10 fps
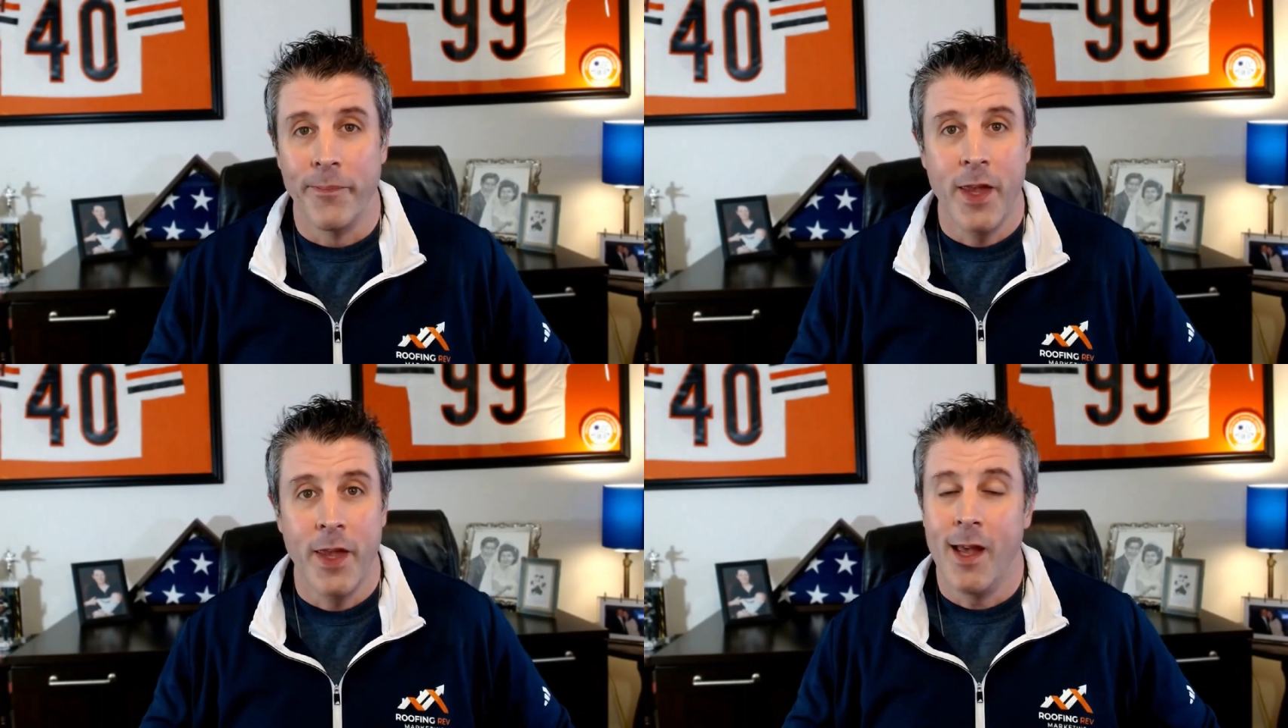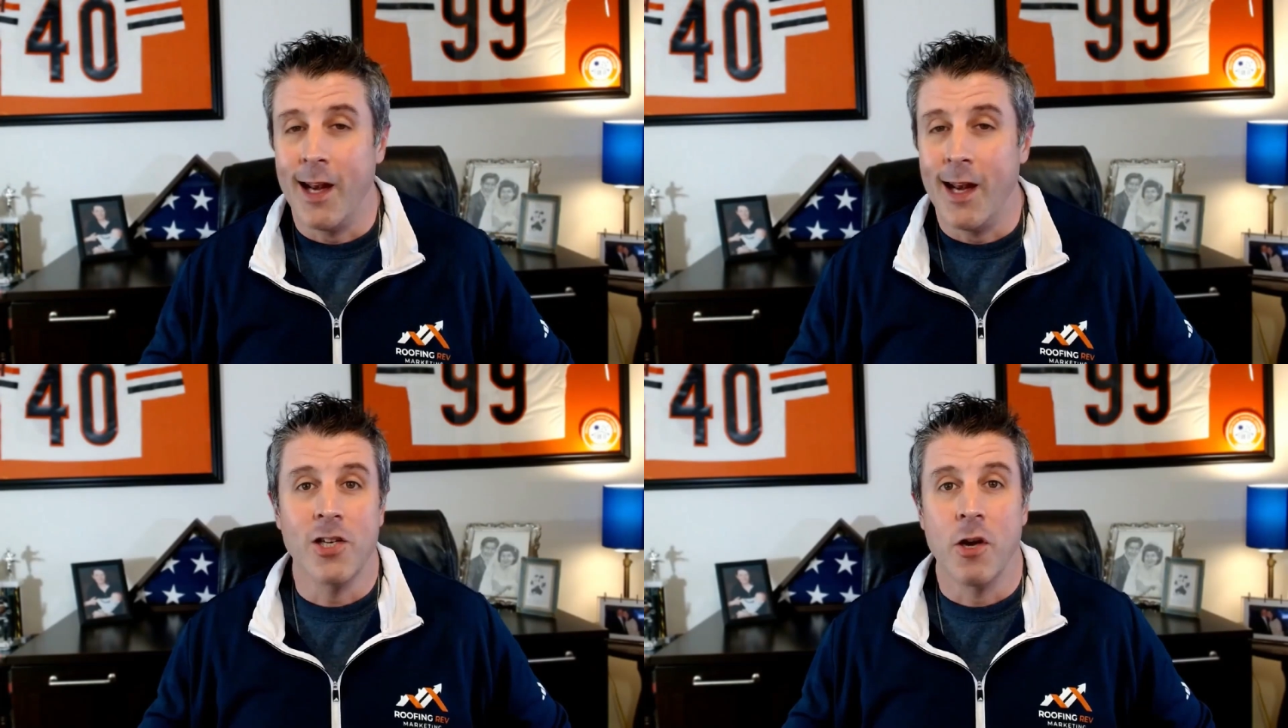and
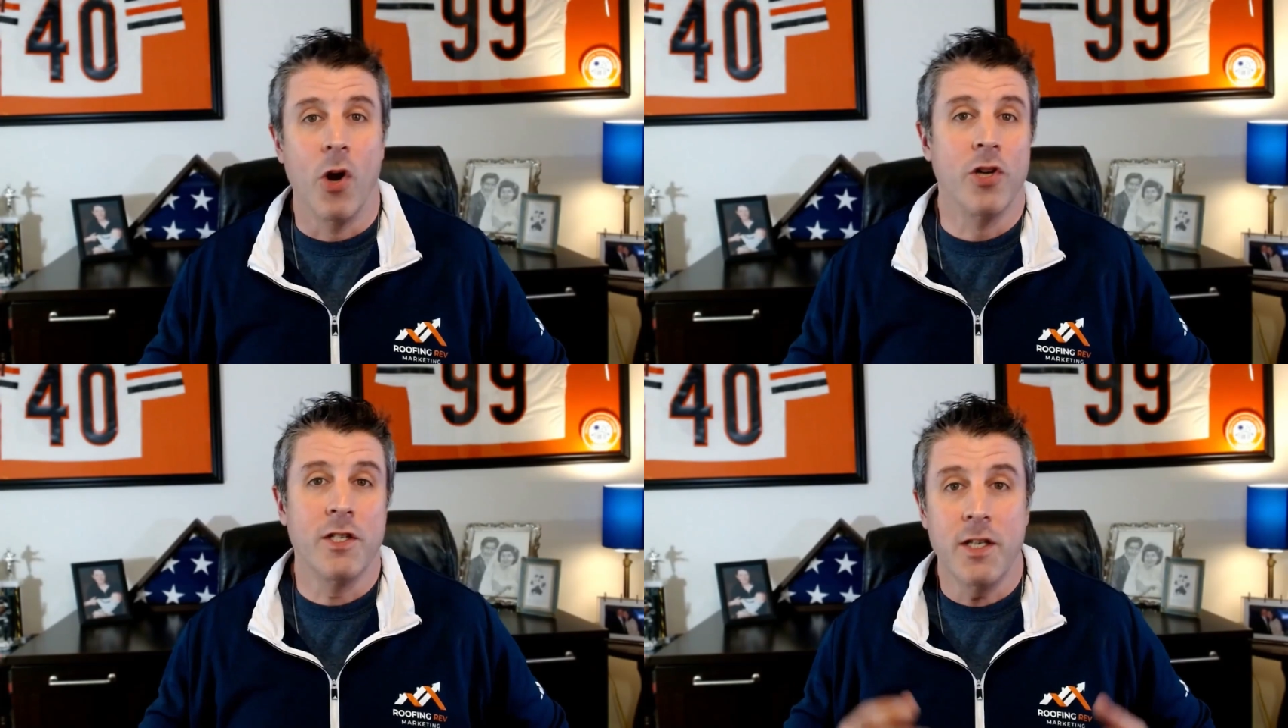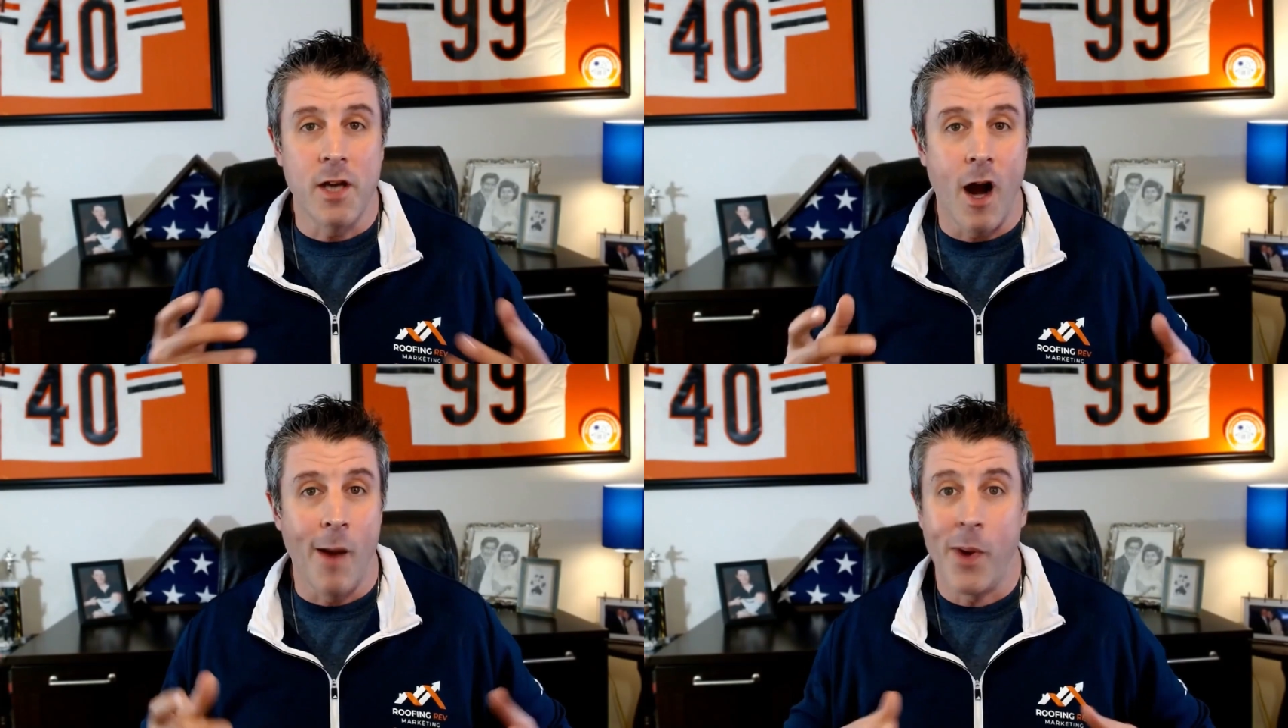needs an emergency
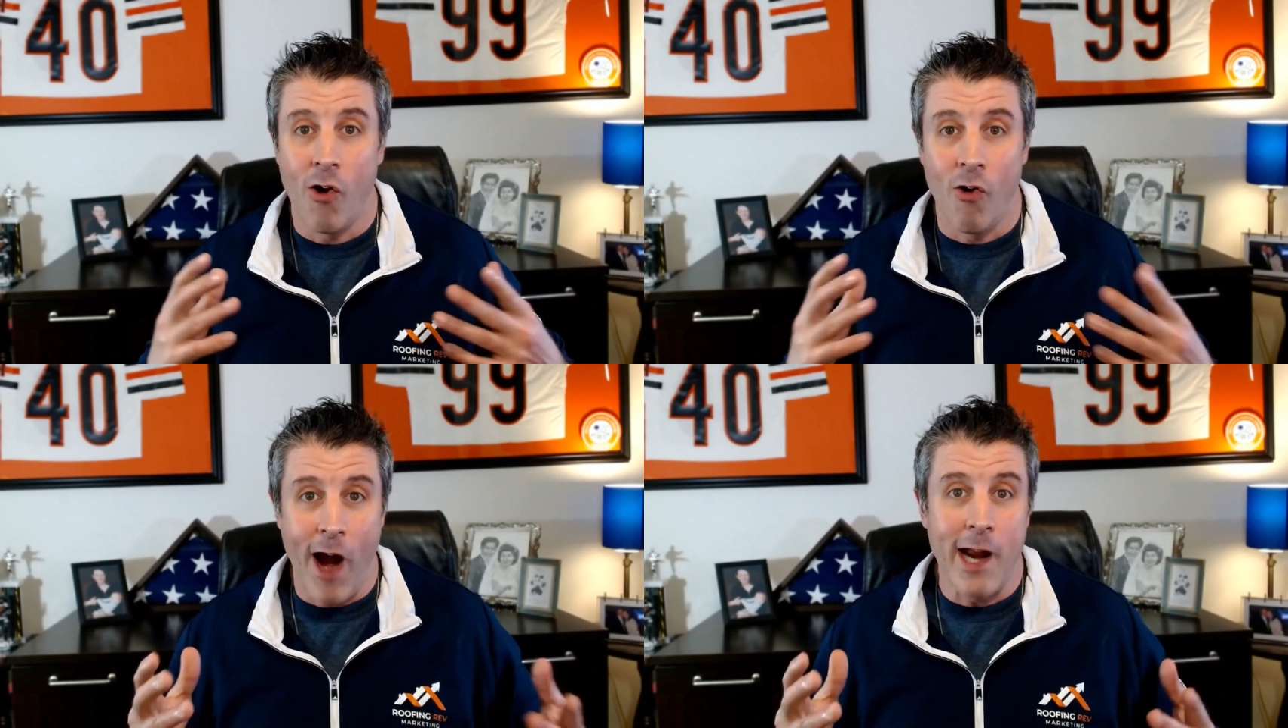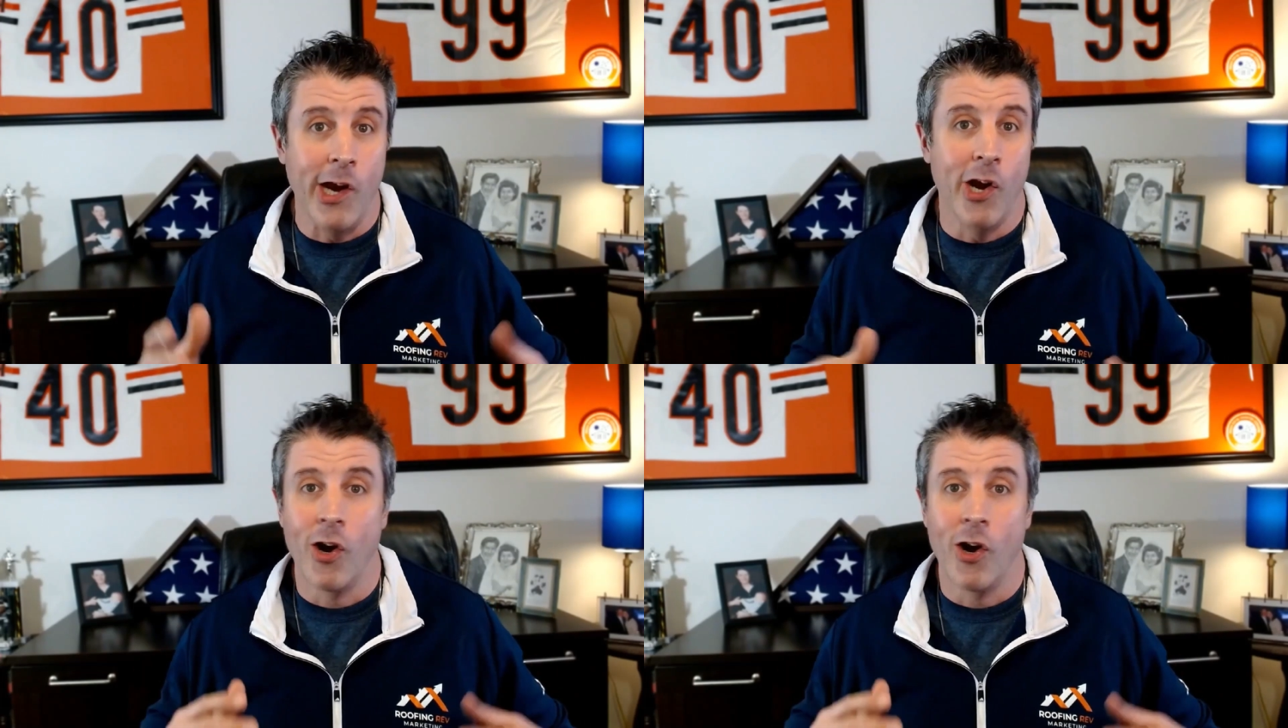tarp right
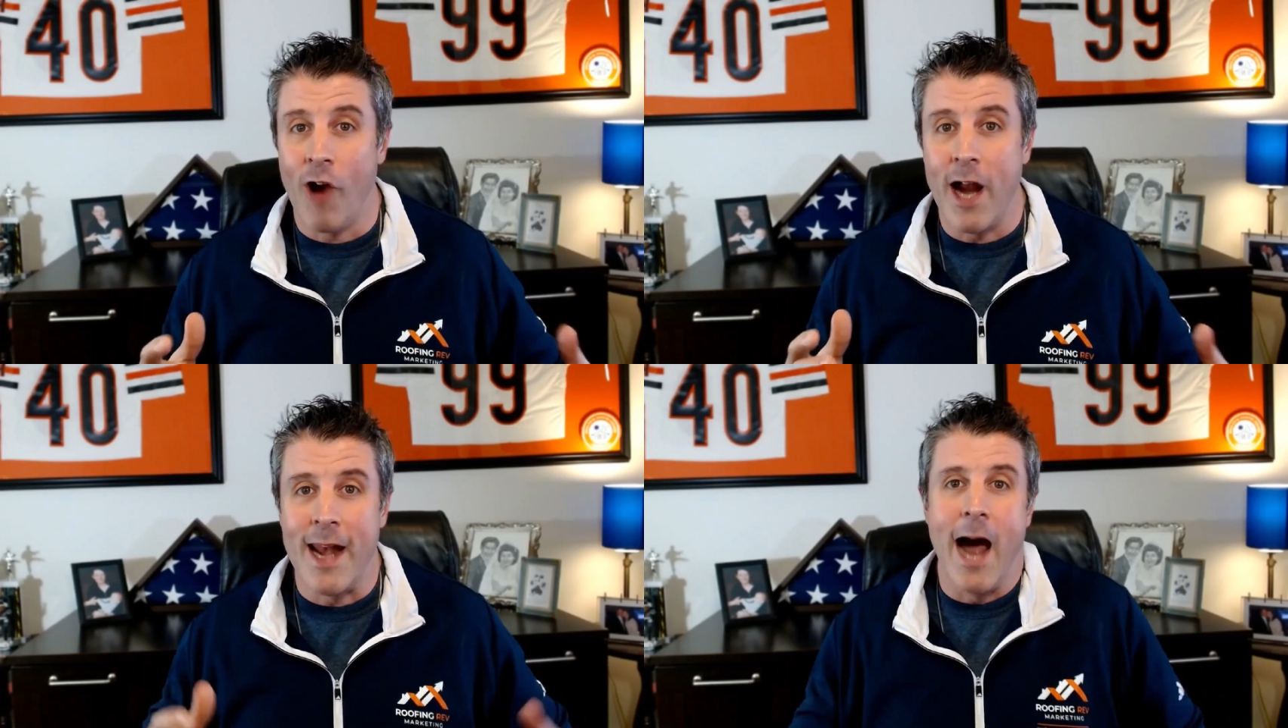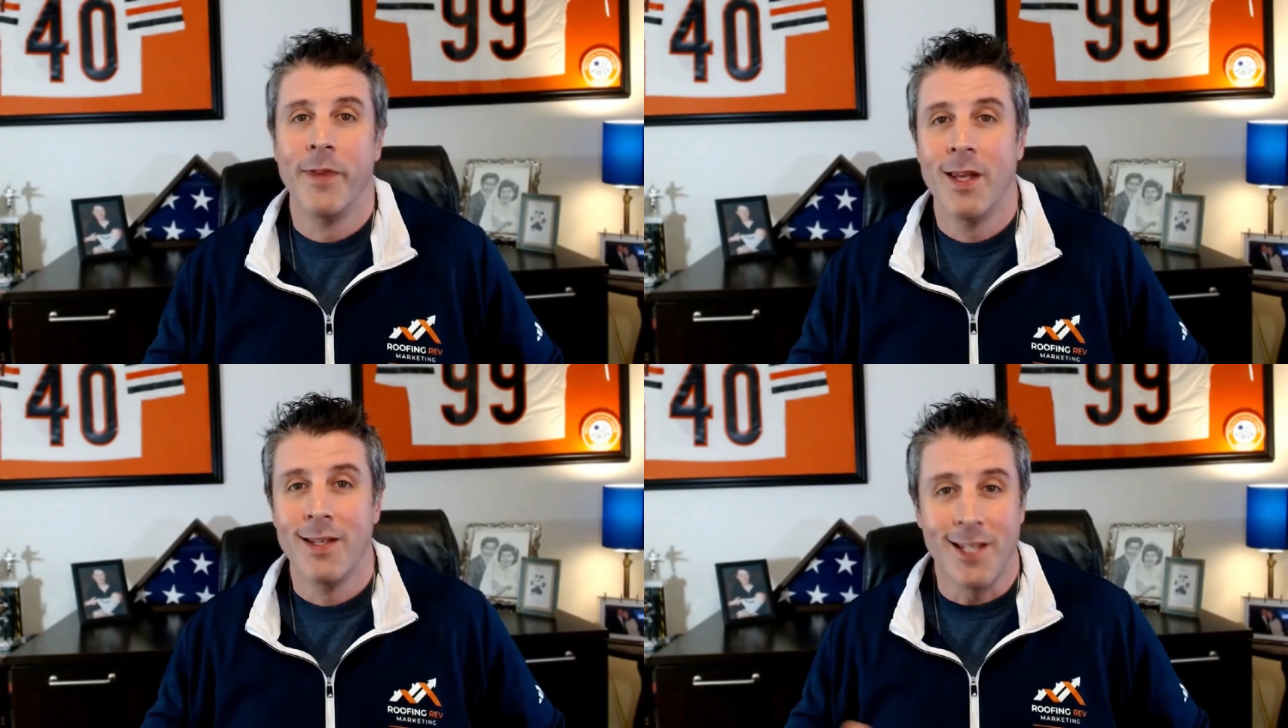here, right now.
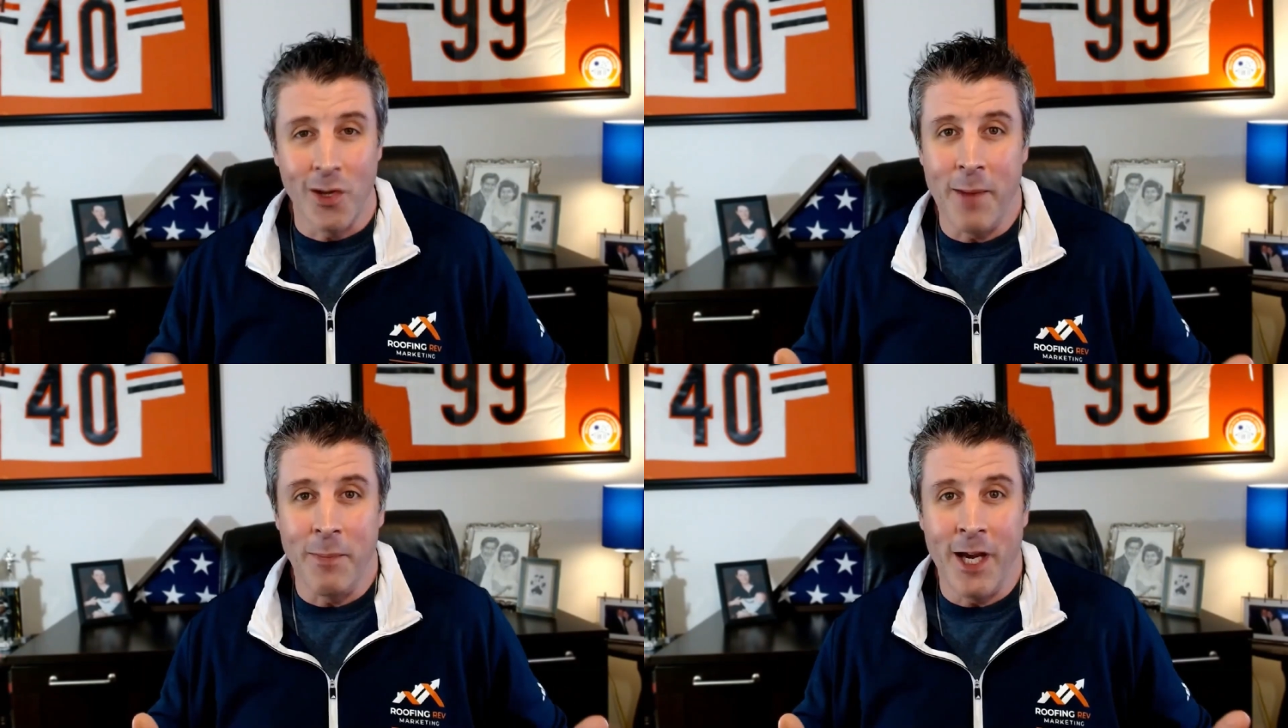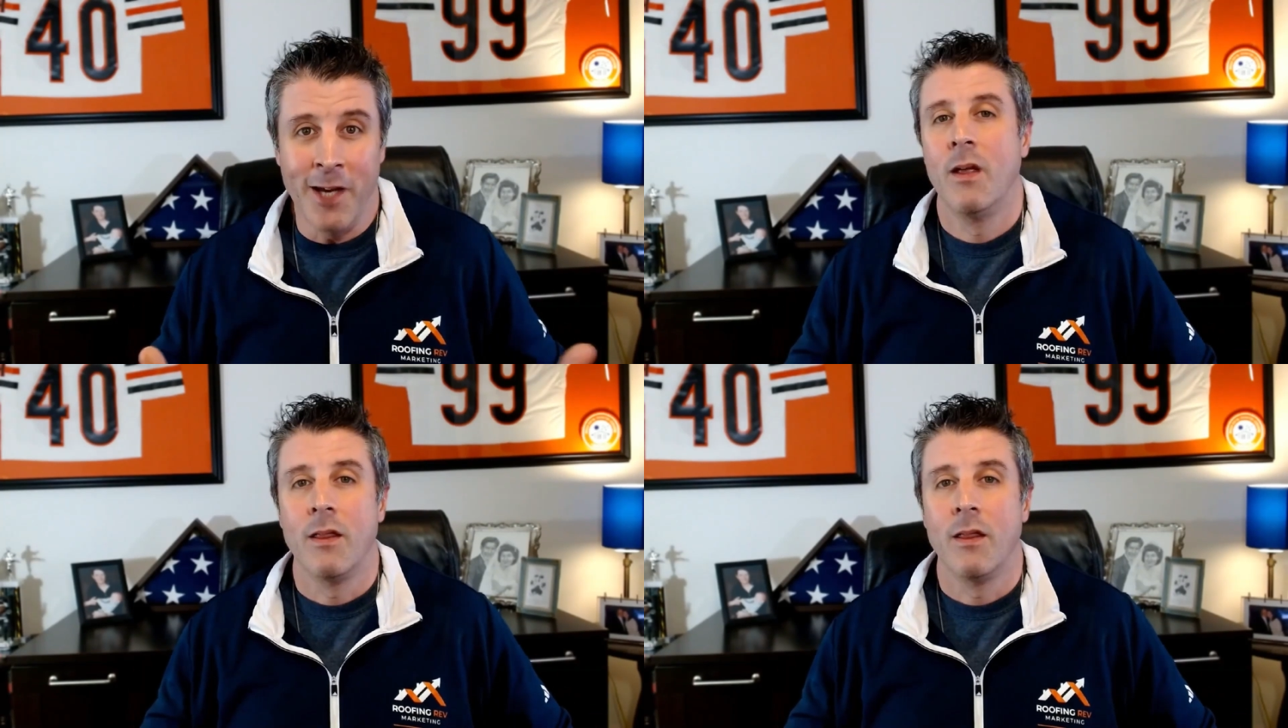See what I mean?